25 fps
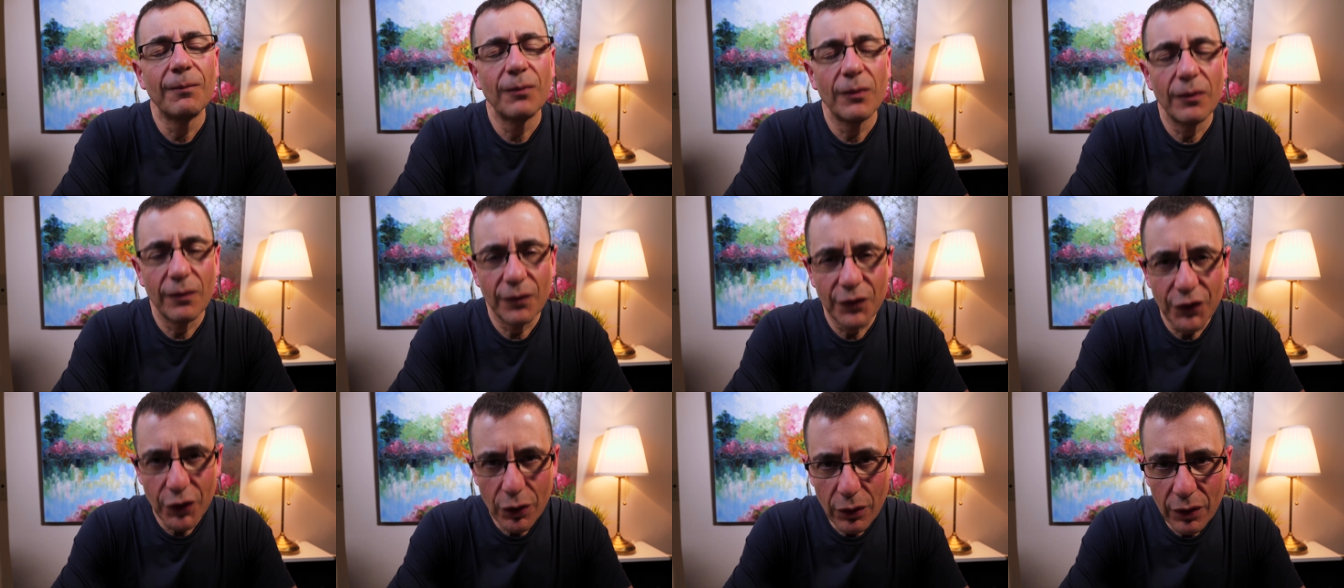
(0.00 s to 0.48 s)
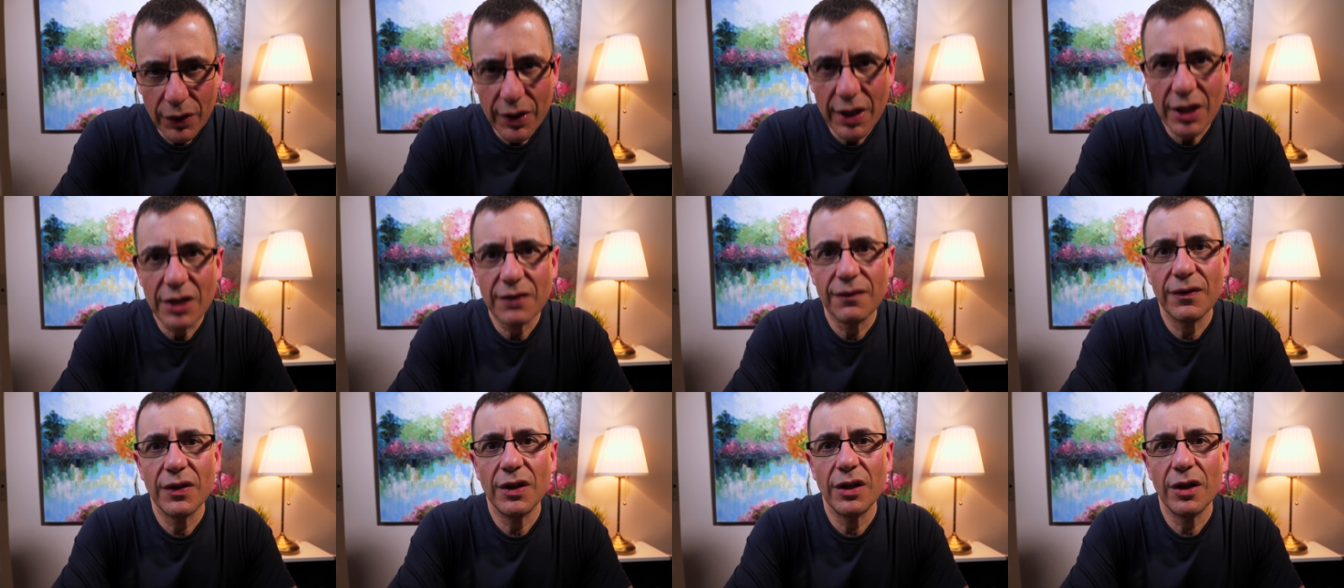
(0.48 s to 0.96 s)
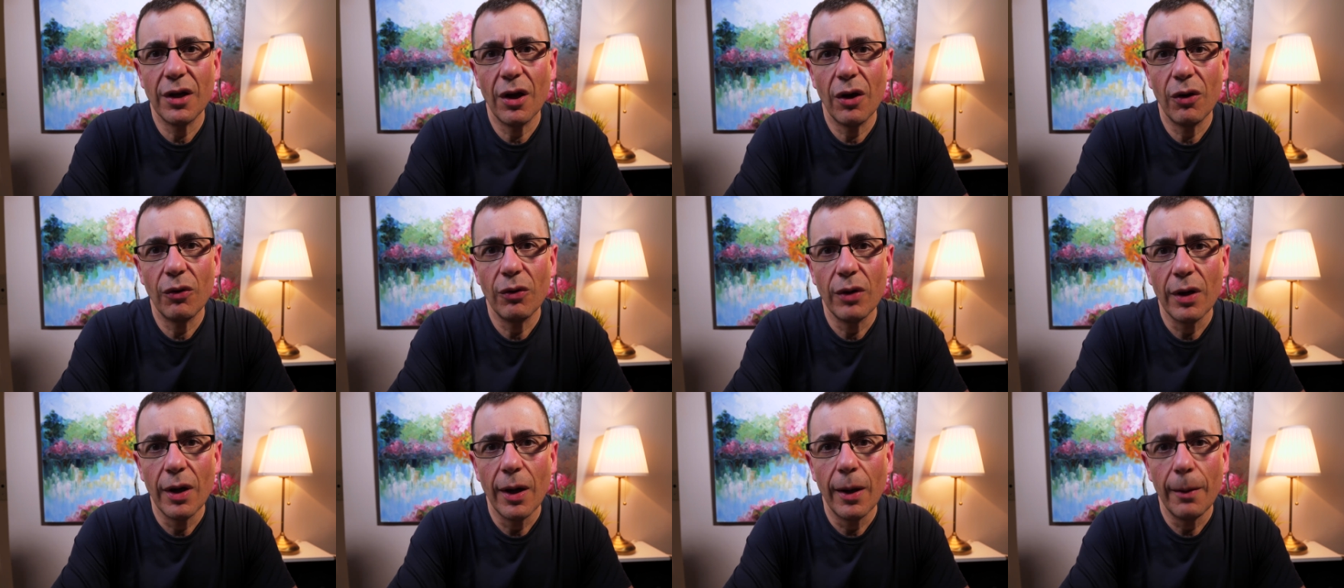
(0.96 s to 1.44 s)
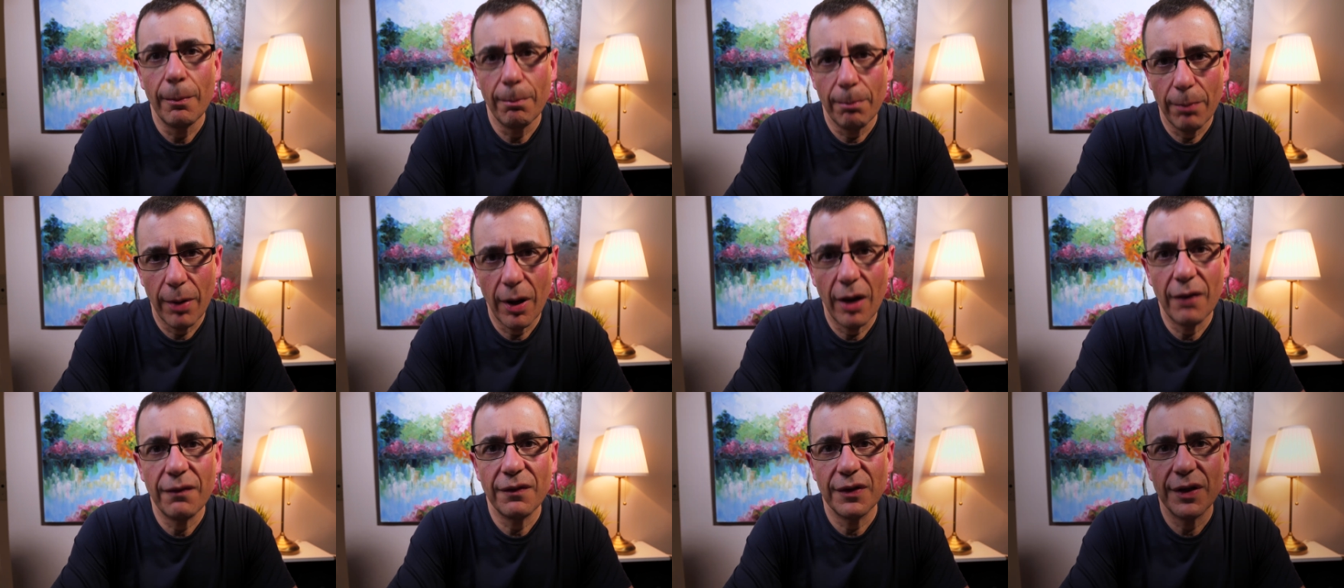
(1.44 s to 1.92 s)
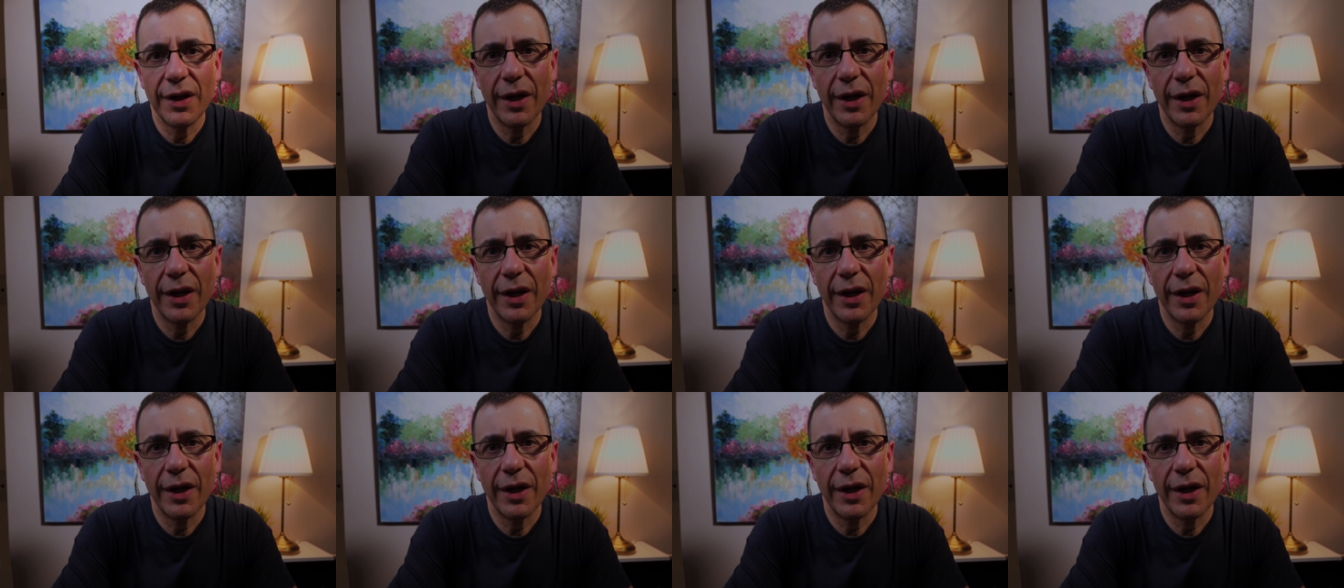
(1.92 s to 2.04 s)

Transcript: Until the next video, bye for